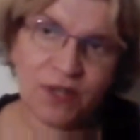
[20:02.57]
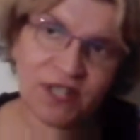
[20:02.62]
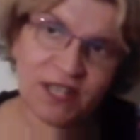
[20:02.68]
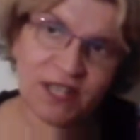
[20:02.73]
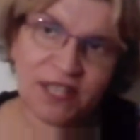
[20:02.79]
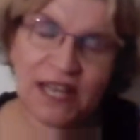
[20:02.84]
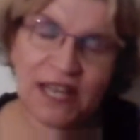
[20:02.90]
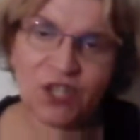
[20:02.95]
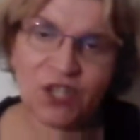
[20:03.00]

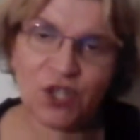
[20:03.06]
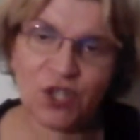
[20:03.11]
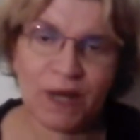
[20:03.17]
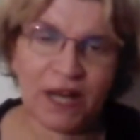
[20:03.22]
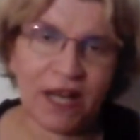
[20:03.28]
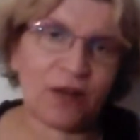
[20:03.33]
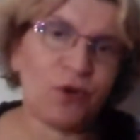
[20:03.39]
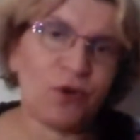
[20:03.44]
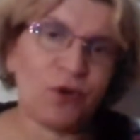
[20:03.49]
It's in Dutch,
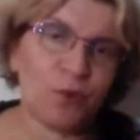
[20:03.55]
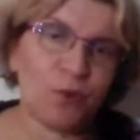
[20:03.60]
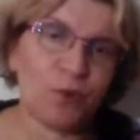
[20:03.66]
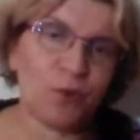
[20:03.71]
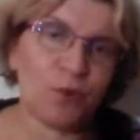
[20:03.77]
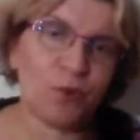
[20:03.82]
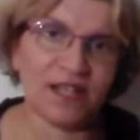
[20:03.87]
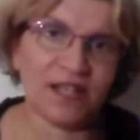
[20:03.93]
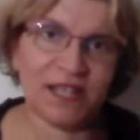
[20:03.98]
but I could
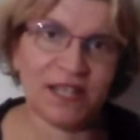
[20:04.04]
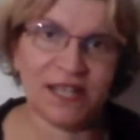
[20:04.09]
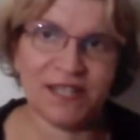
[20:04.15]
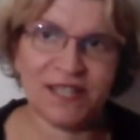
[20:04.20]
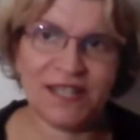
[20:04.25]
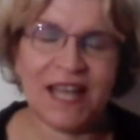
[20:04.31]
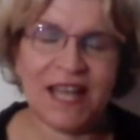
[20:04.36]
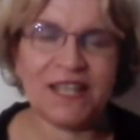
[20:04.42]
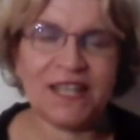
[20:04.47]
more or less
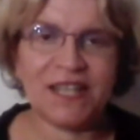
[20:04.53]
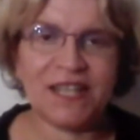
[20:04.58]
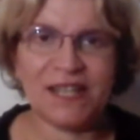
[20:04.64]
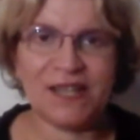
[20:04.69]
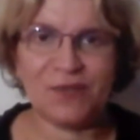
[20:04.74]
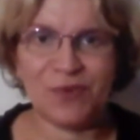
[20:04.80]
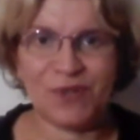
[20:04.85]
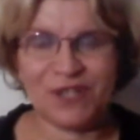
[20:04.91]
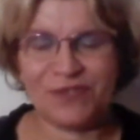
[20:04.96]
understand, and
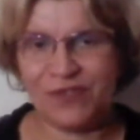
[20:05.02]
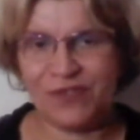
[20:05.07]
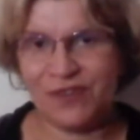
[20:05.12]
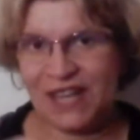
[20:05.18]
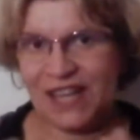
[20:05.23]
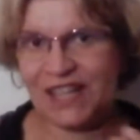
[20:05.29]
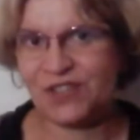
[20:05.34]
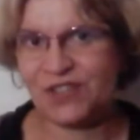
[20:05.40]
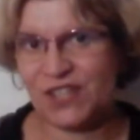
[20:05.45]
it was
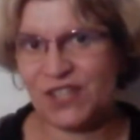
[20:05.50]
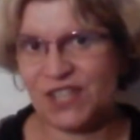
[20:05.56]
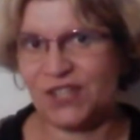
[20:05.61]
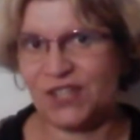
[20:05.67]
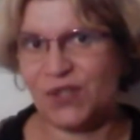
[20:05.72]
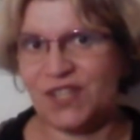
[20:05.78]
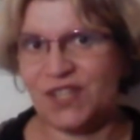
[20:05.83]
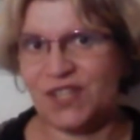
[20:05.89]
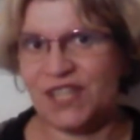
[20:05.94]
really
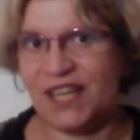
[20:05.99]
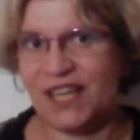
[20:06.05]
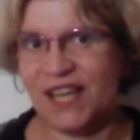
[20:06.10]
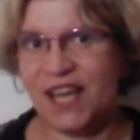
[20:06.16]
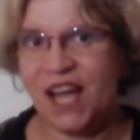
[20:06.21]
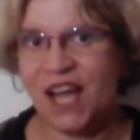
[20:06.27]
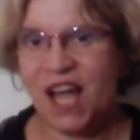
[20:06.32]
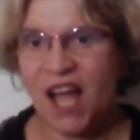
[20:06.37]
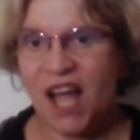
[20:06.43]
interesting to
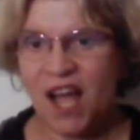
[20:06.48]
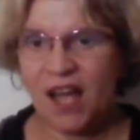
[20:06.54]
see